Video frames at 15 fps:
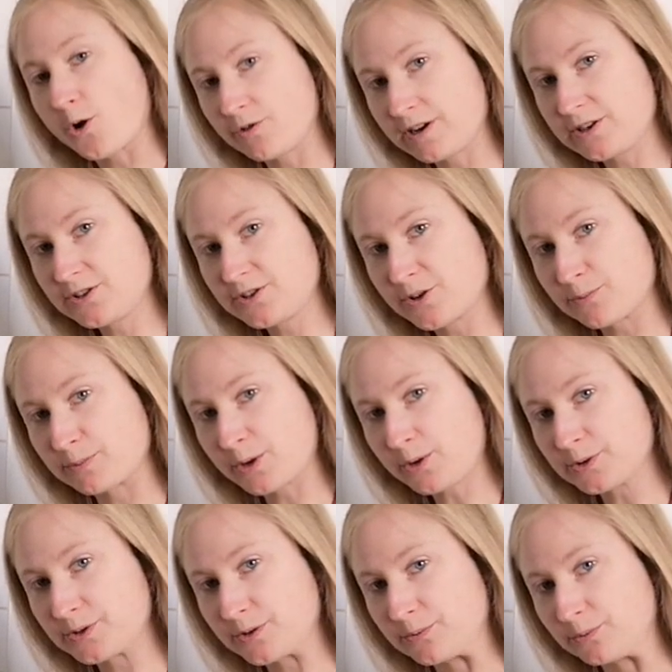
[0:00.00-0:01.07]
orange
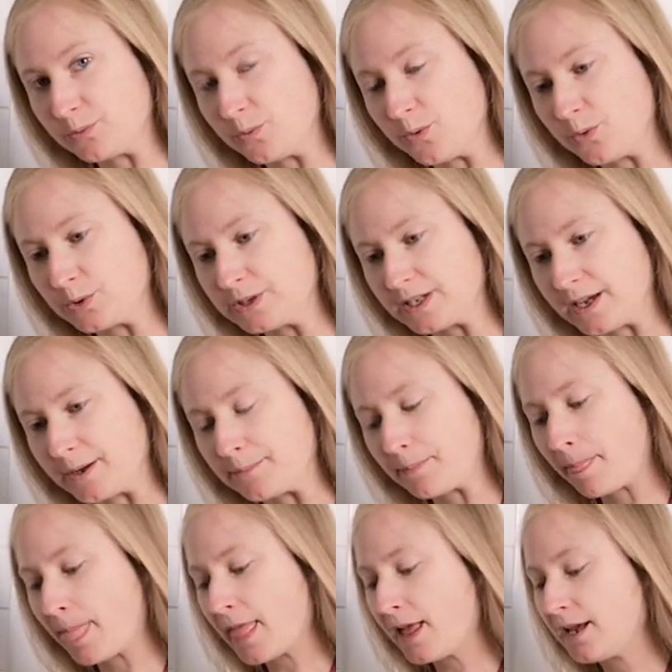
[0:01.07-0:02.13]
blossom water.
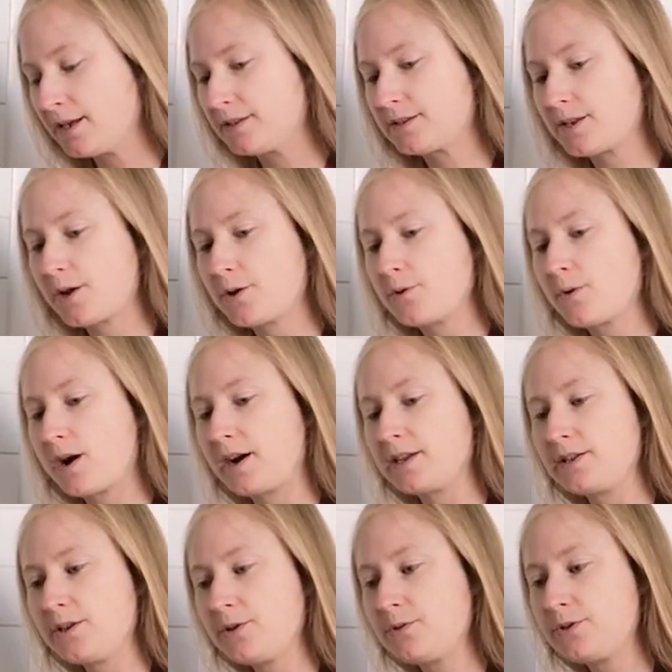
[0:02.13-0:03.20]
So
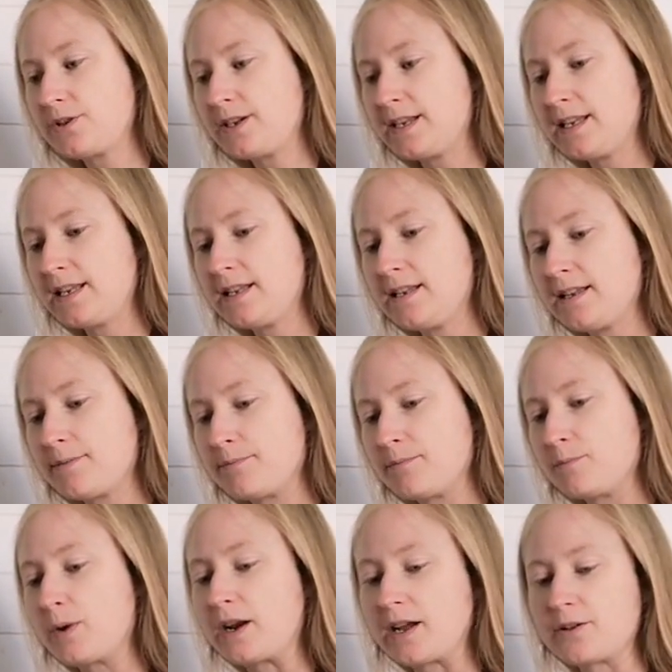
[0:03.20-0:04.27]
I obviously
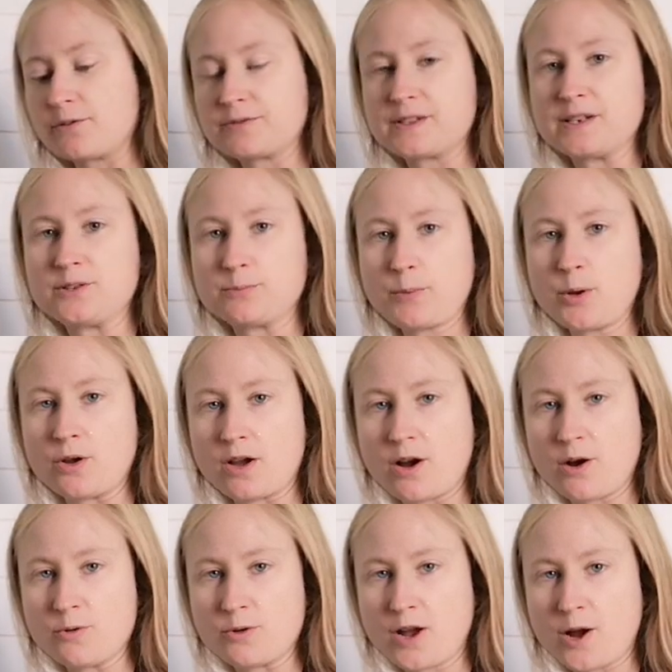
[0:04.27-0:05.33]
put a
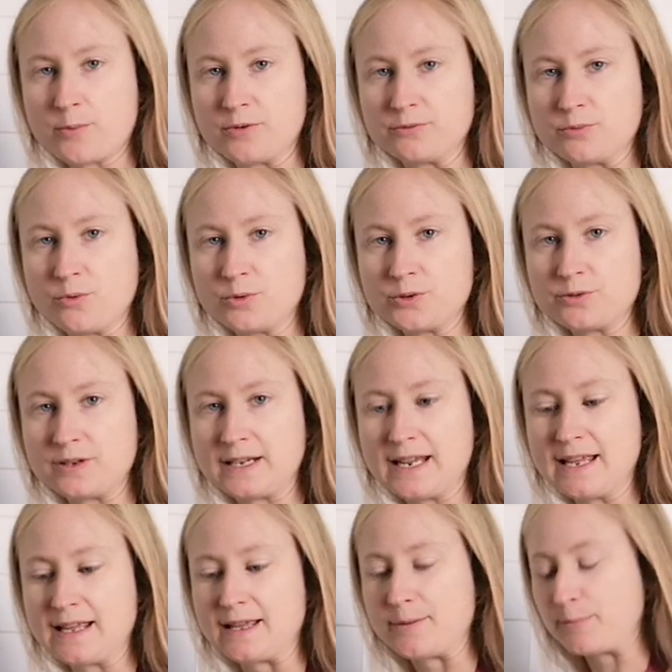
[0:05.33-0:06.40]
whole cup of water in
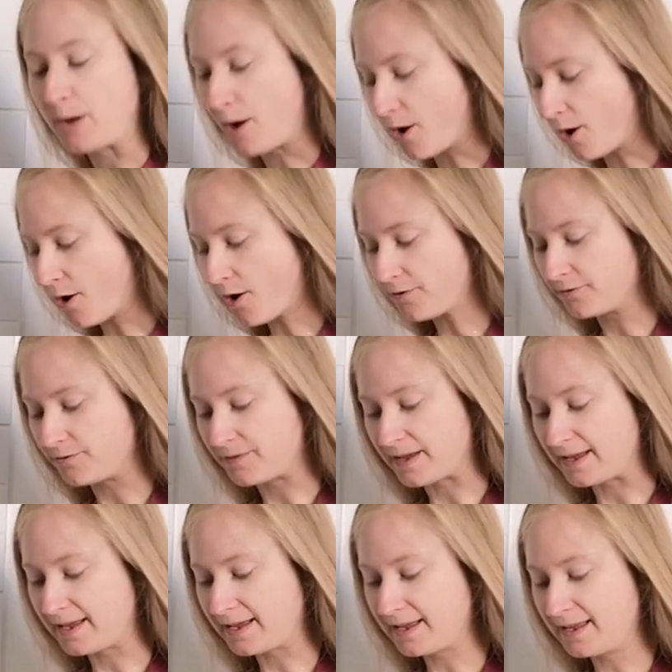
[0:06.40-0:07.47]
here, but half of
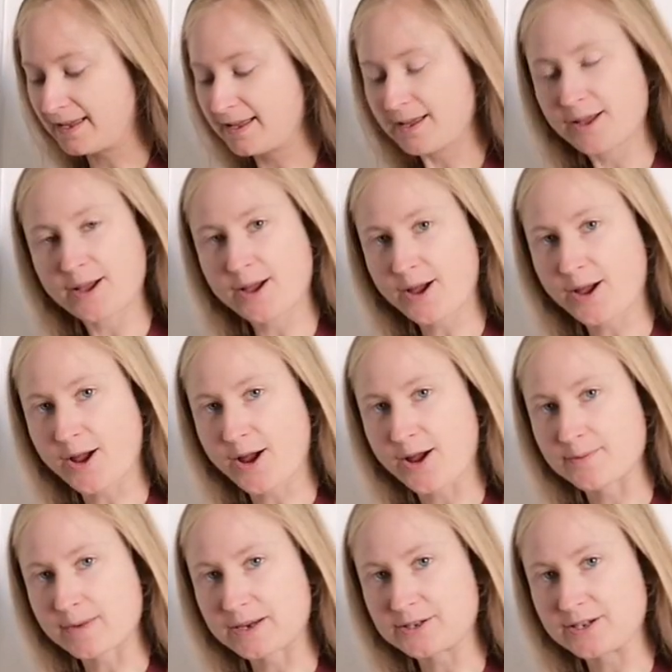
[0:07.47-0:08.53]
it
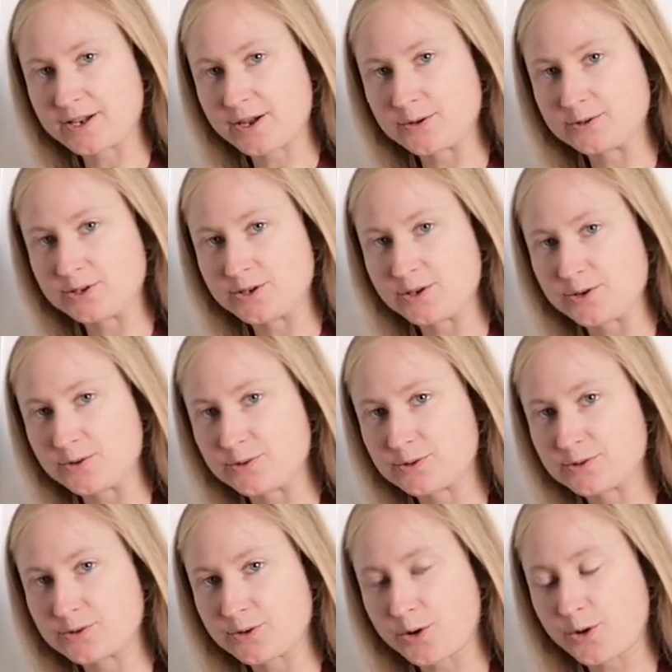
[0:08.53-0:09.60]
I'm actually going to
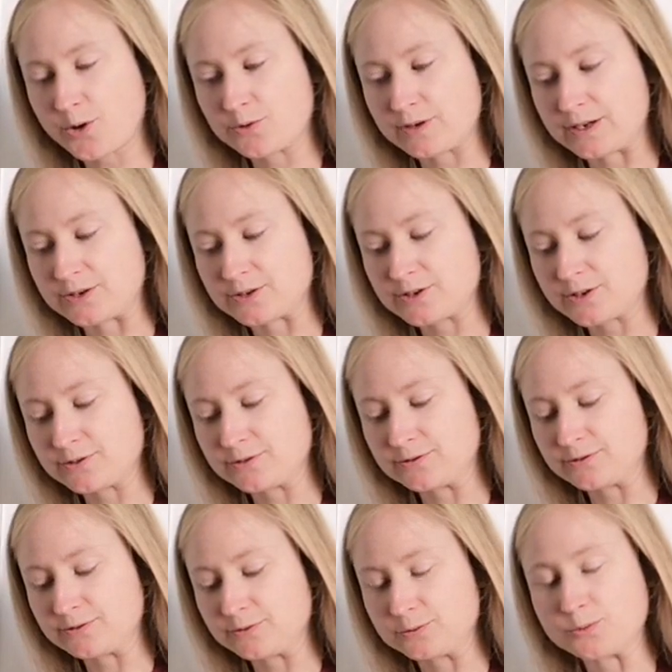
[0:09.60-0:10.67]
use orange
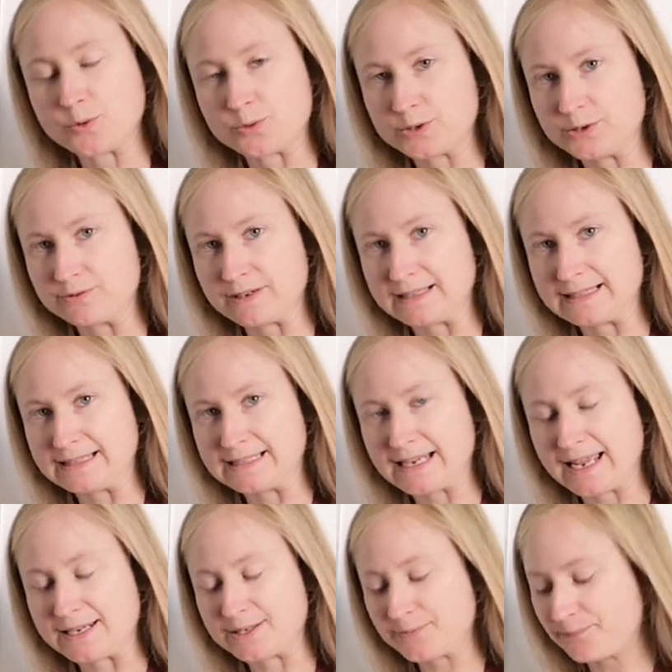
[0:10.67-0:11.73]
water
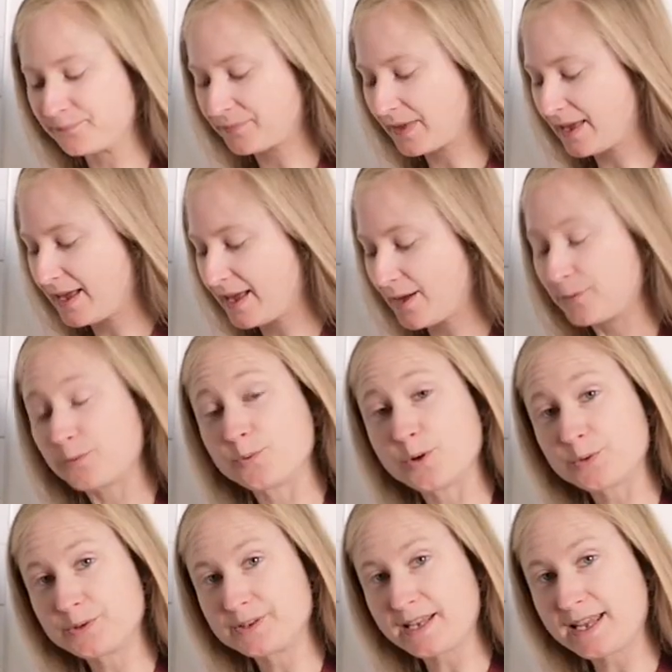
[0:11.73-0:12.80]
instead.
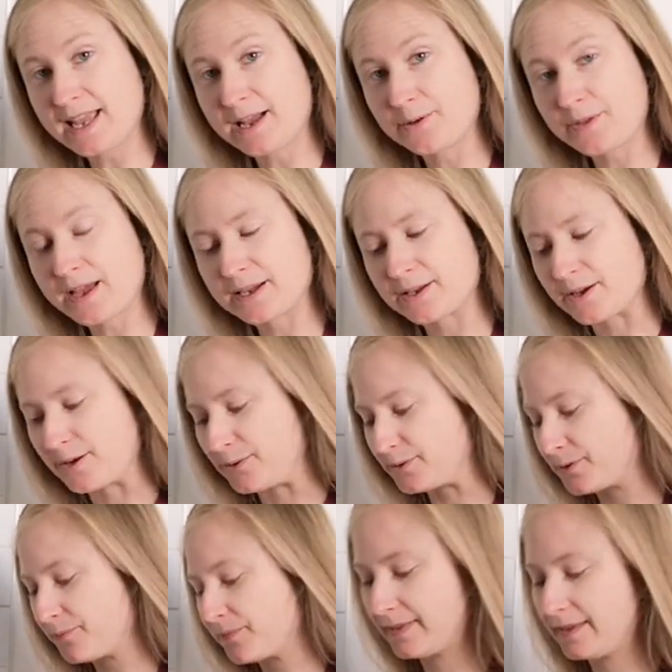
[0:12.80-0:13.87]
We'll see how that
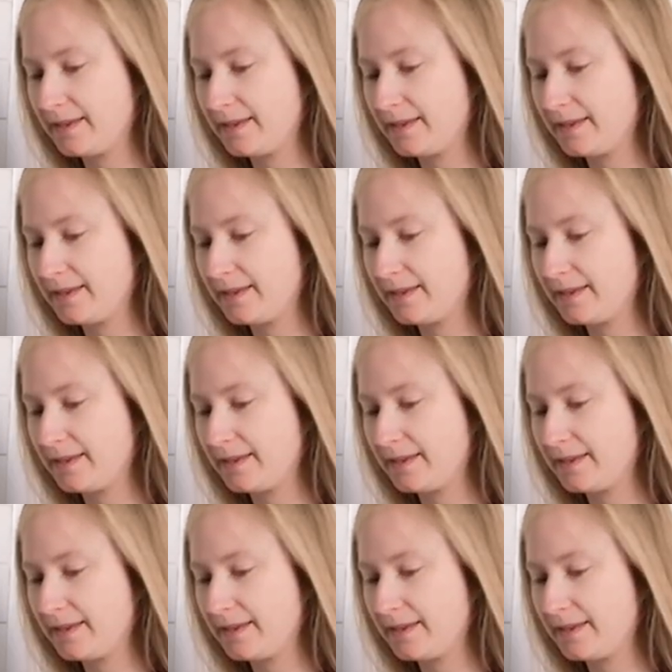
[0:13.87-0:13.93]
goes.